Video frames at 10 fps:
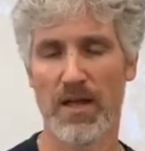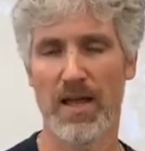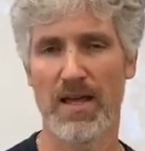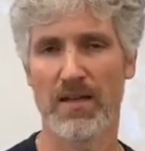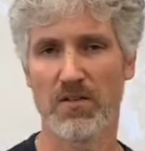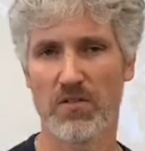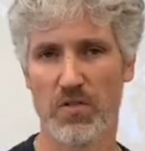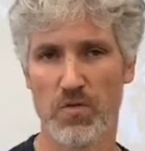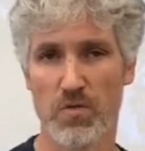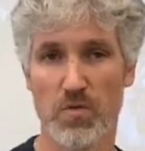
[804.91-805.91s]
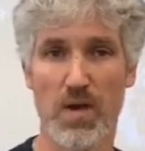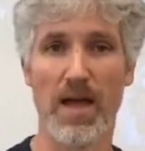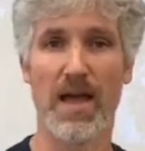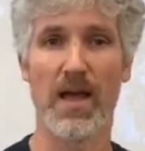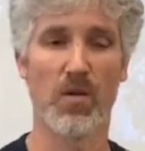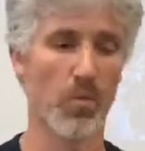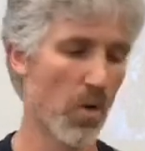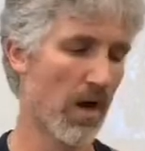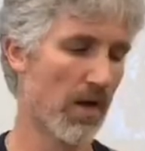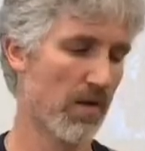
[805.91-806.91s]
and two and
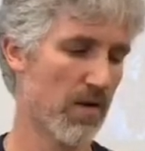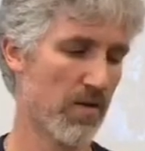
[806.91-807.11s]
one.